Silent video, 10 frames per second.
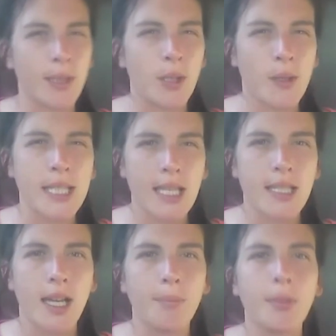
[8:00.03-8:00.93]
we're not
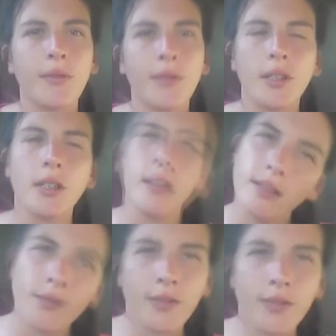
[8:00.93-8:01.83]
set up for,
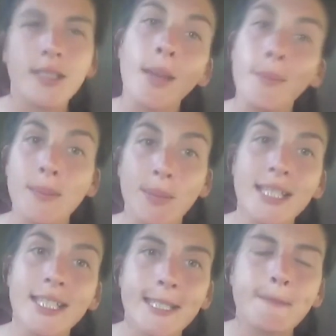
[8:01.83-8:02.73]
for some
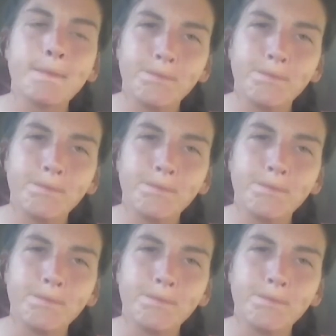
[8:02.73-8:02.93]
species.